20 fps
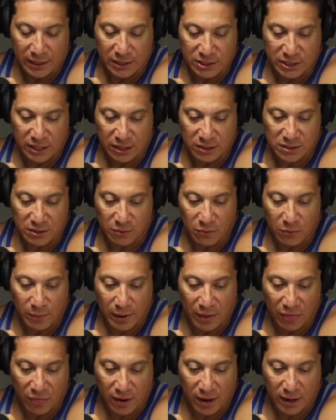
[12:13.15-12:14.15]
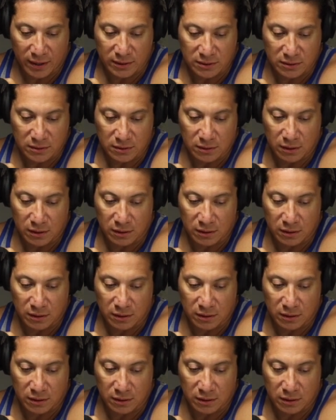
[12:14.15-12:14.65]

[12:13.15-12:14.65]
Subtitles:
of share some of my thoughts